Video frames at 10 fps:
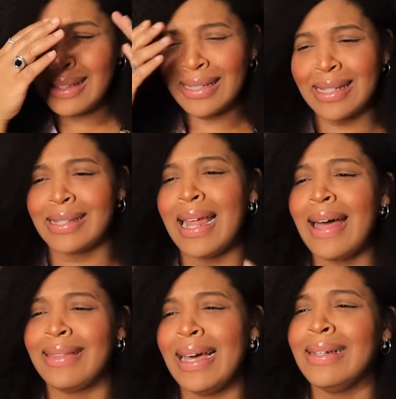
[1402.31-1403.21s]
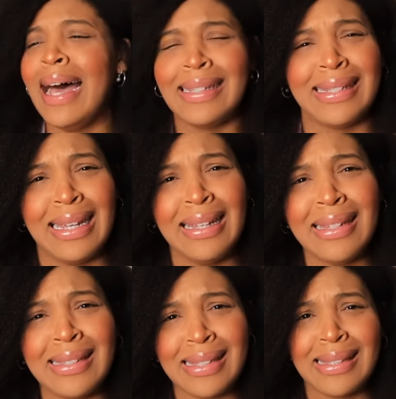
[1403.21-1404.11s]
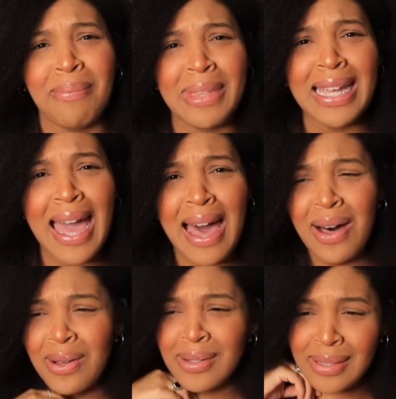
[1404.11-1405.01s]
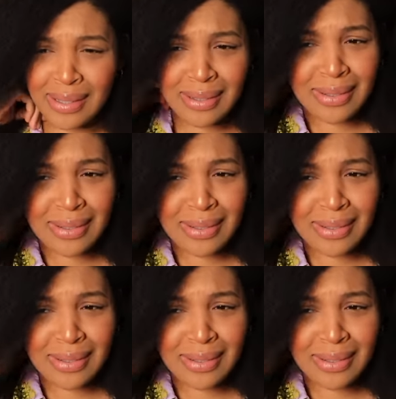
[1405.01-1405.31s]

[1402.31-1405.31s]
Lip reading: This is not that lesson. This is something else.